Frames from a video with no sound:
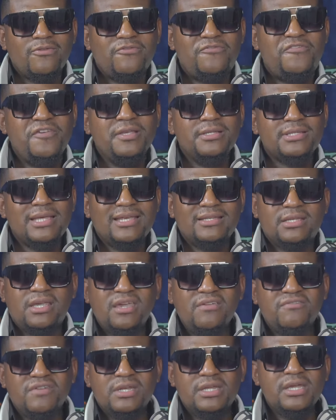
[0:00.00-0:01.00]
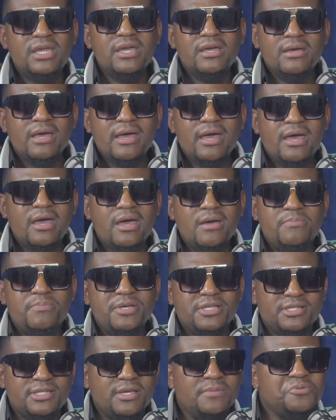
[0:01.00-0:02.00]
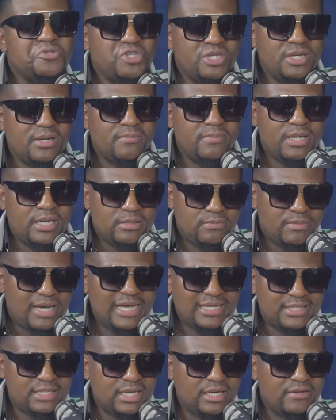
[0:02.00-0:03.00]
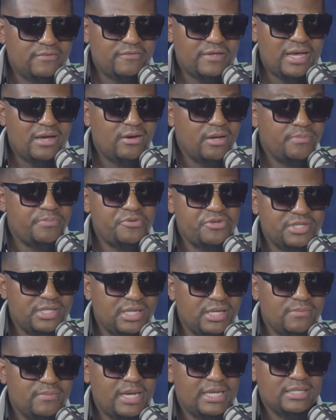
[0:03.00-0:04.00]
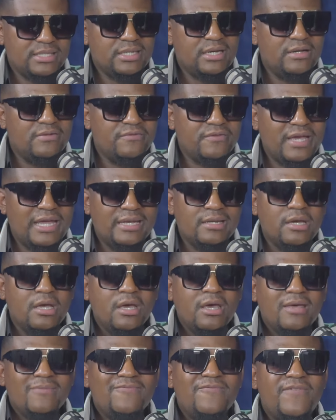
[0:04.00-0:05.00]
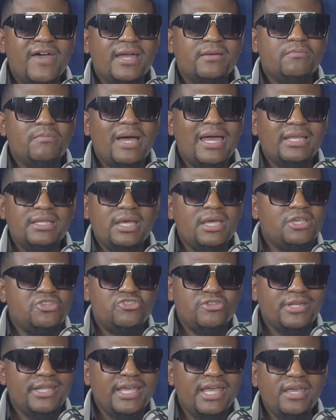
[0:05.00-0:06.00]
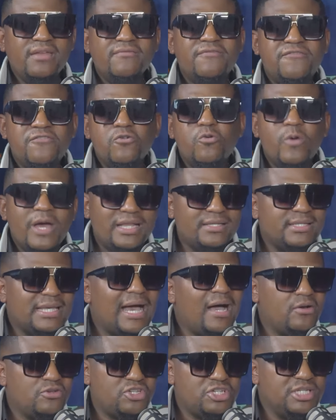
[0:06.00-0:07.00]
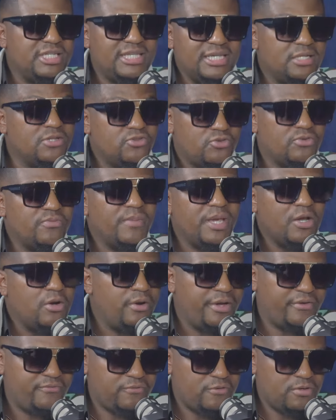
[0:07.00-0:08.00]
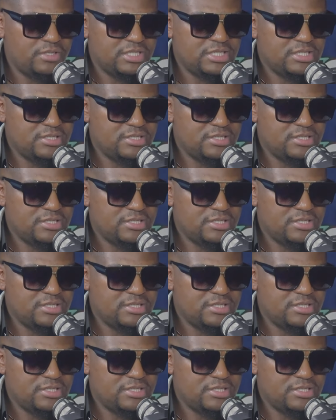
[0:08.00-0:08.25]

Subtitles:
this has given her a perception about myself, how I present myself, and that might actually influence how she deals with me going forward.